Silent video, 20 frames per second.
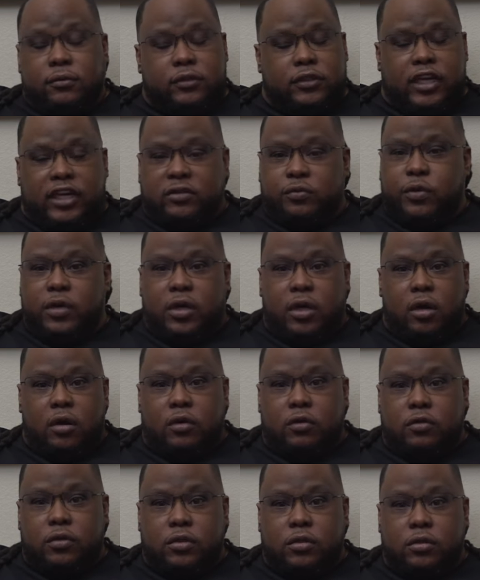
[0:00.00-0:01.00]
that's what
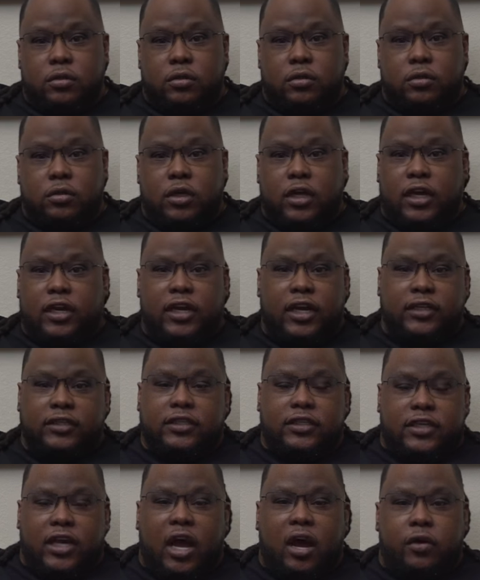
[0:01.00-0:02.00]
goes. Right. And that's right.
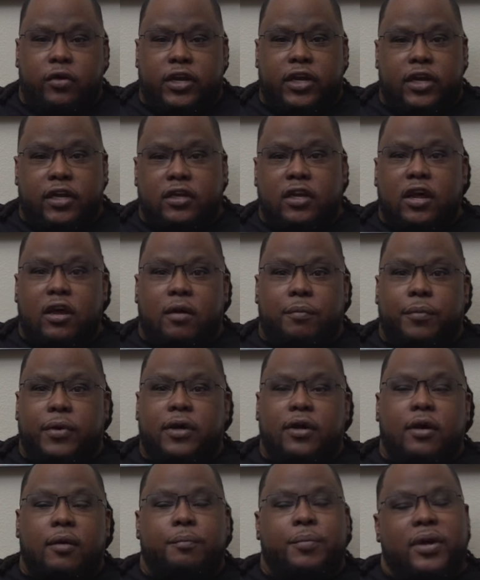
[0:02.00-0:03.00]
just how it is.
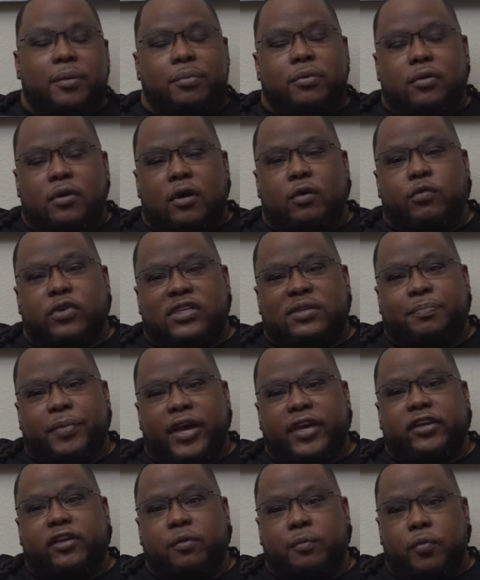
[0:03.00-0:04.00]
But people will
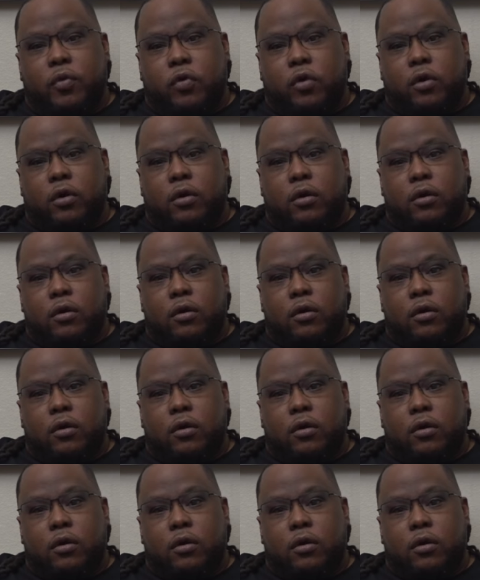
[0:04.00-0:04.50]
respect you more,